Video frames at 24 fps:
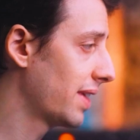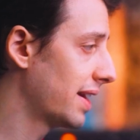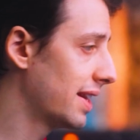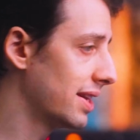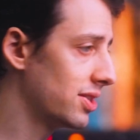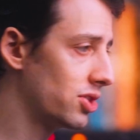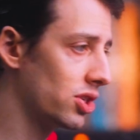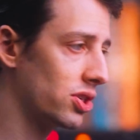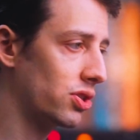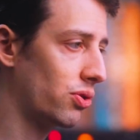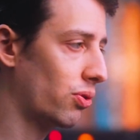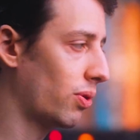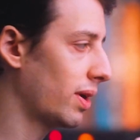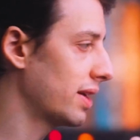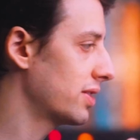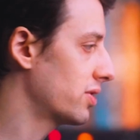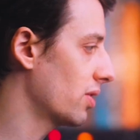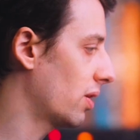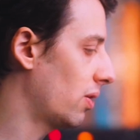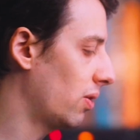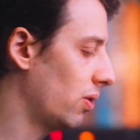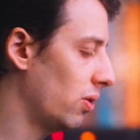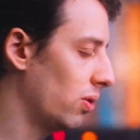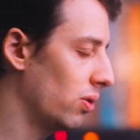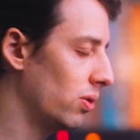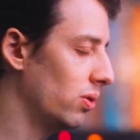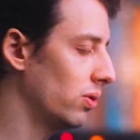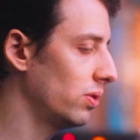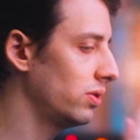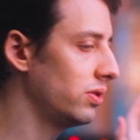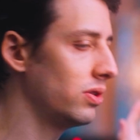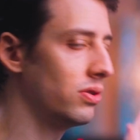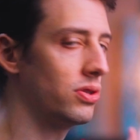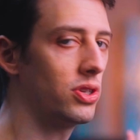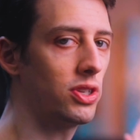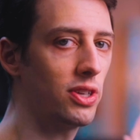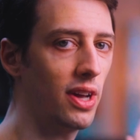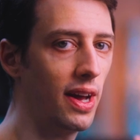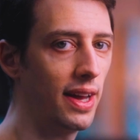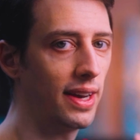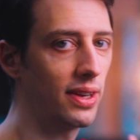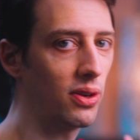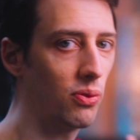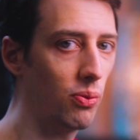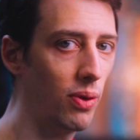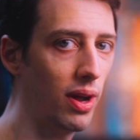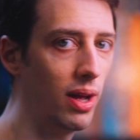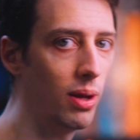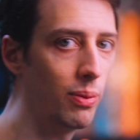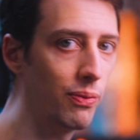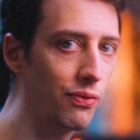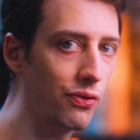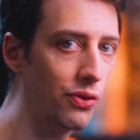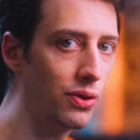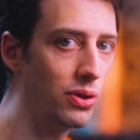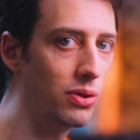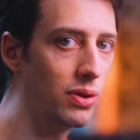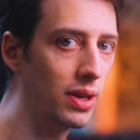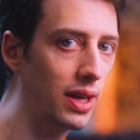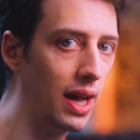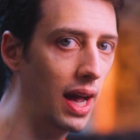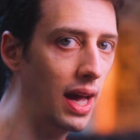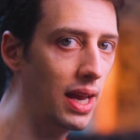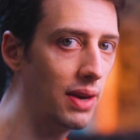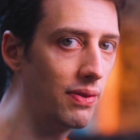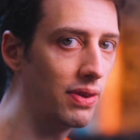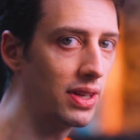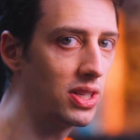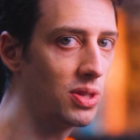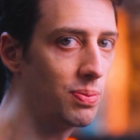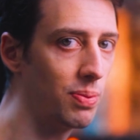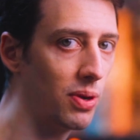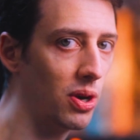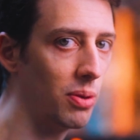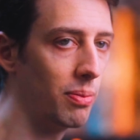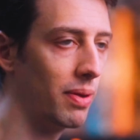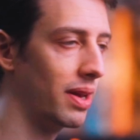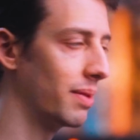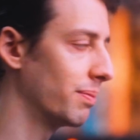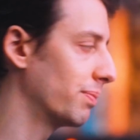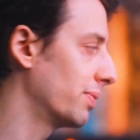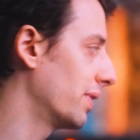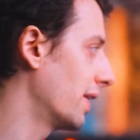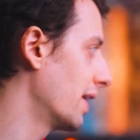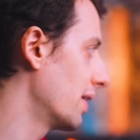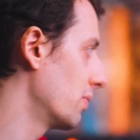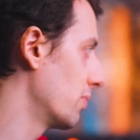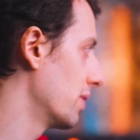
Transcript: and it just creates a whole new sonic realm for you to kind of experiment and play